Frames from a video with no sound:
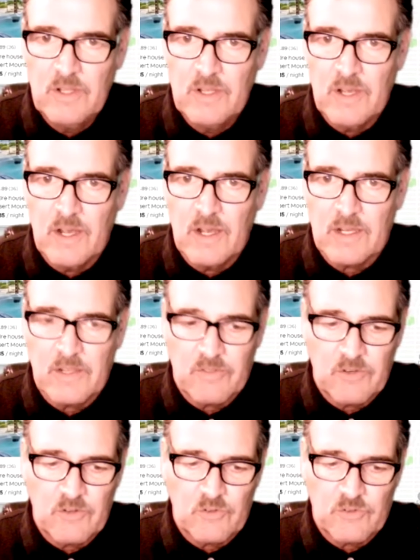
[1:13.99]
uh,
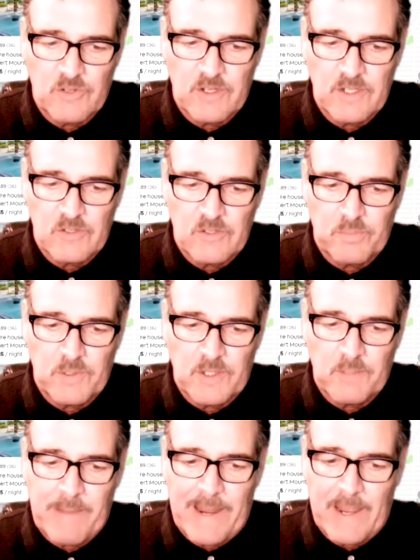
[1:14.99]
cathedral city is putting
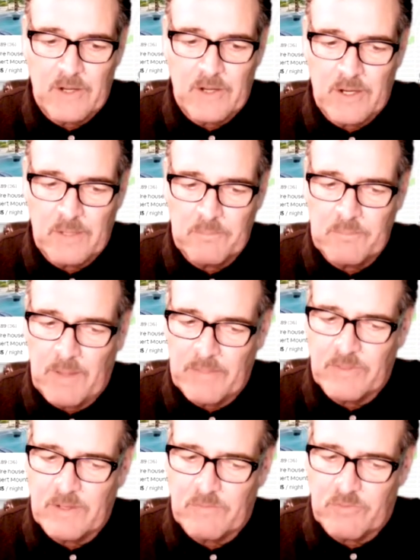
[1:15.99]
a ban on them i
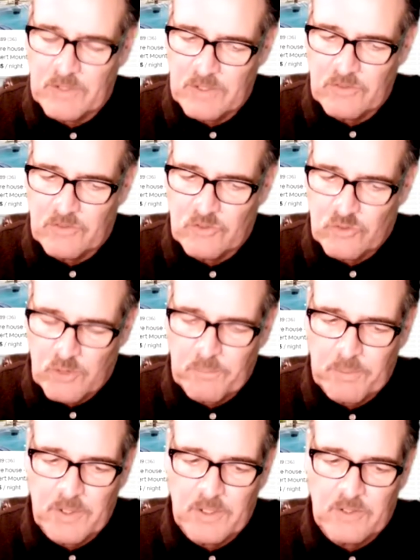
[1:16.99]
think for at least a short
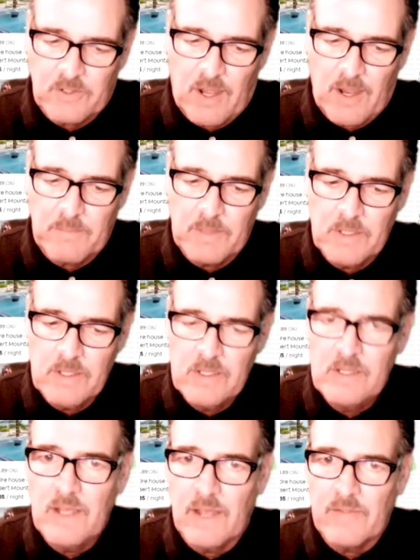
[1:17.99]
period of time
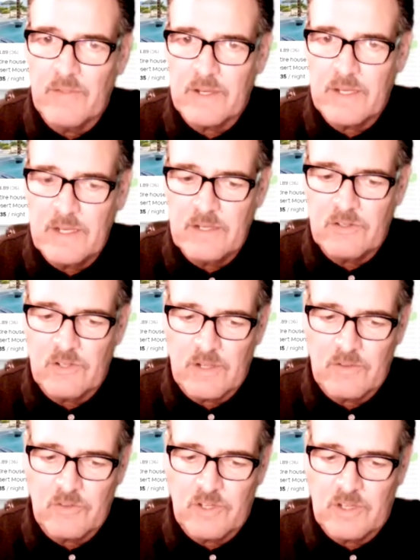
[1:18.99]
and la quinta
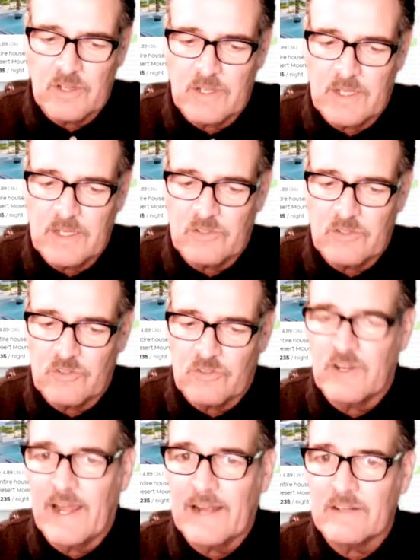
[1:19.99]
the city of la quinta
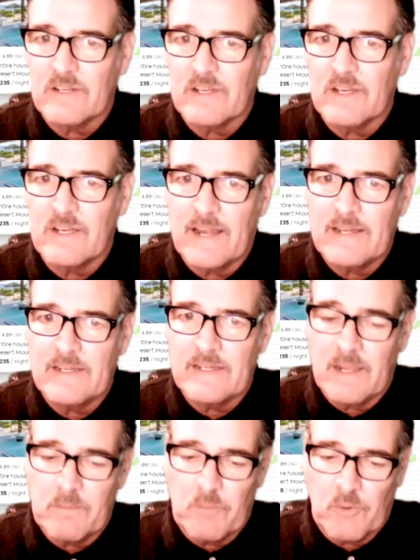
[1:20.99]
just enacted a 90
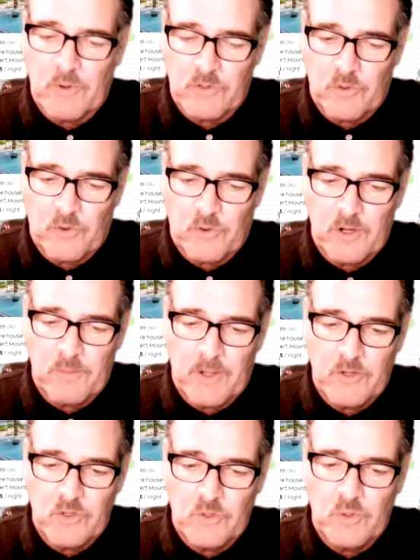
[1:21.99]
day moratorium
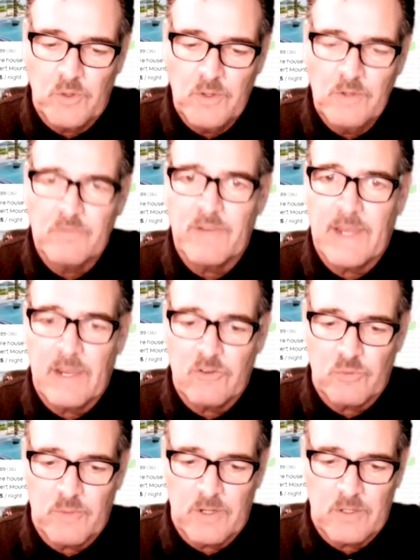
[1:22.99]
on new
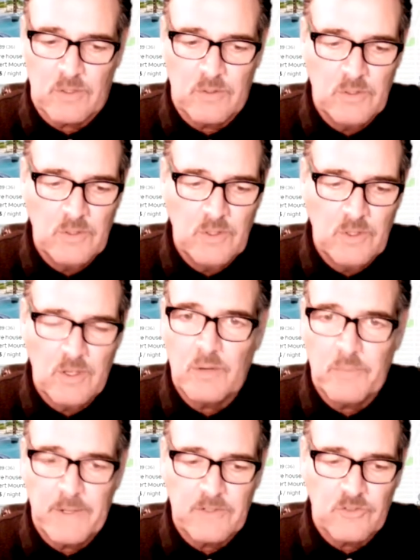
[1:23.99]
vacation rental uh,
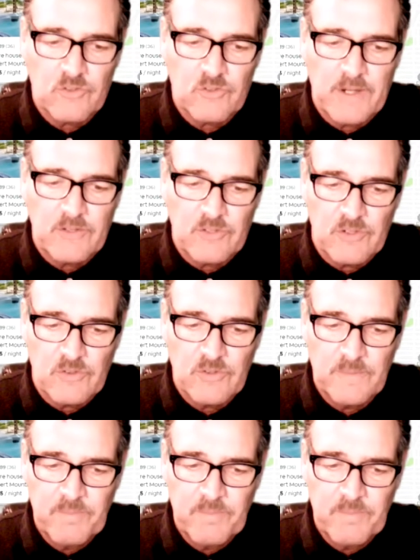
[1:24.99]
registrations